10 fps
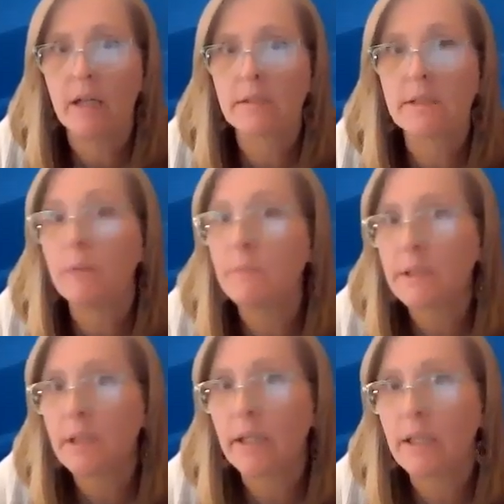Some
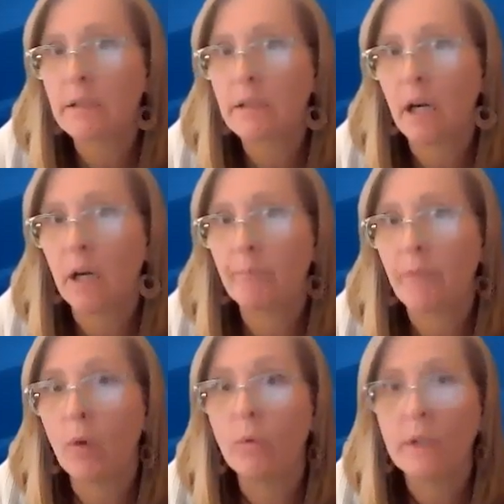studies
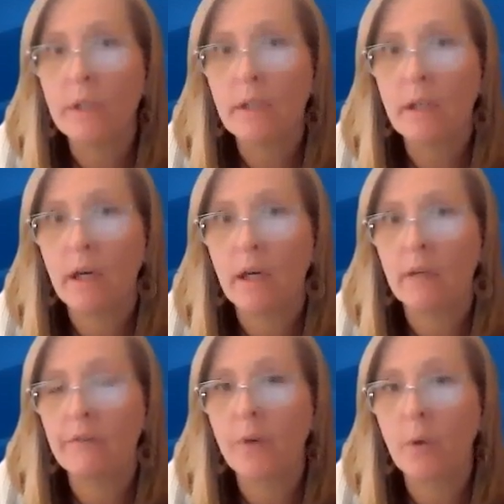only
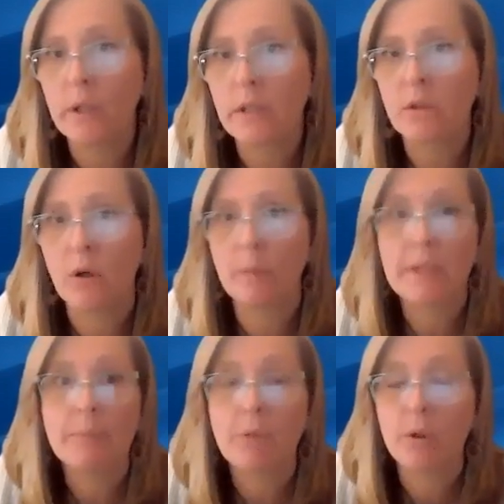focus on
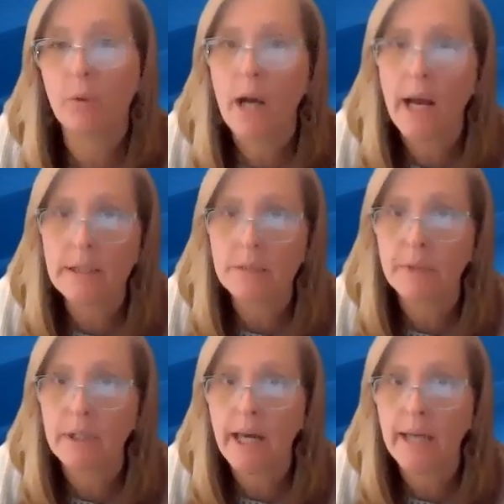people who are
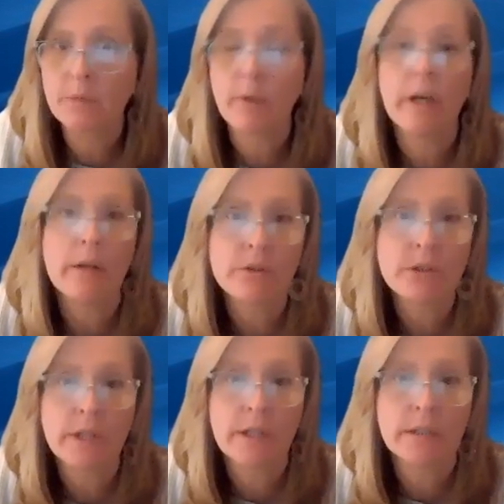hospitalized, while other
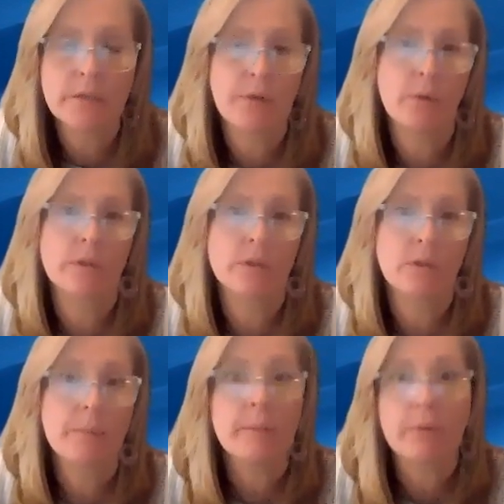studies focus
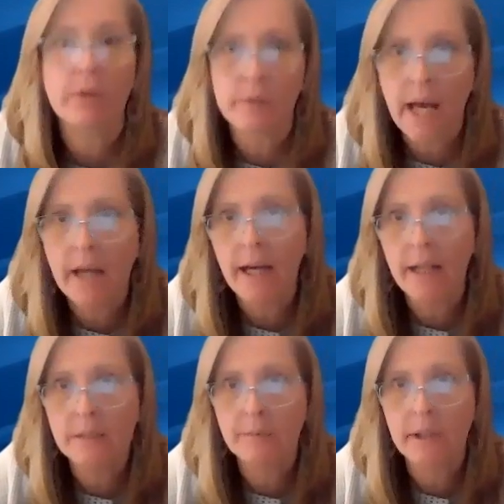on people that are not
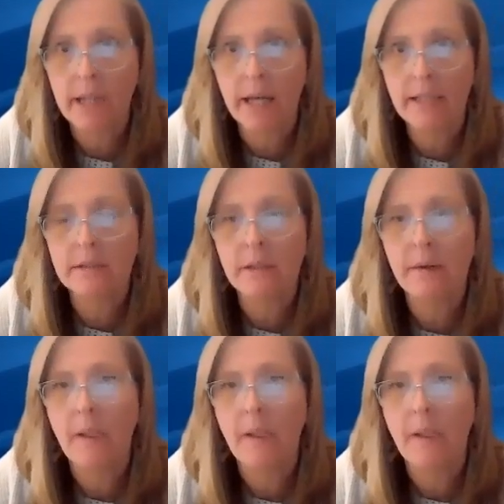hospitalized.